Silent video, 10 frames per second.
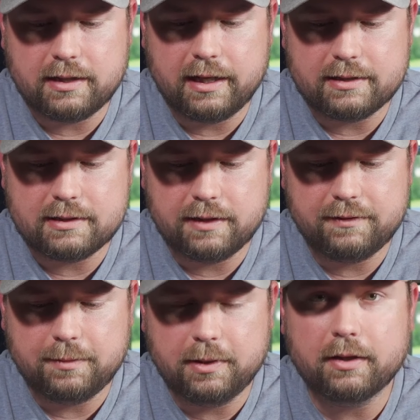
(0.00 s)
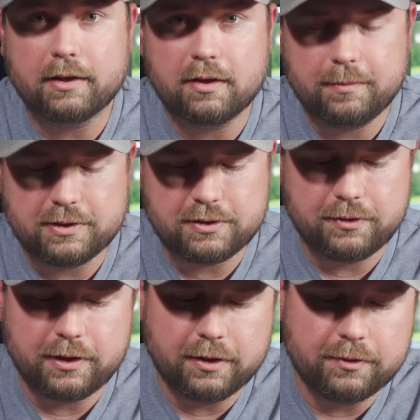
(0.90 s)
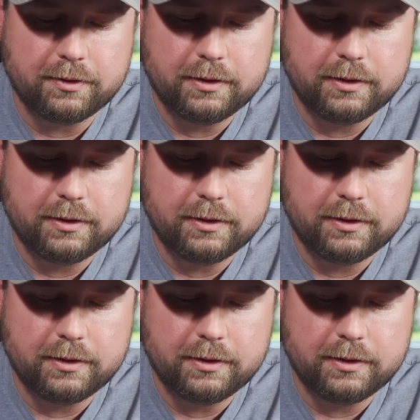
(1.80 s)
at 70mm here in my studio.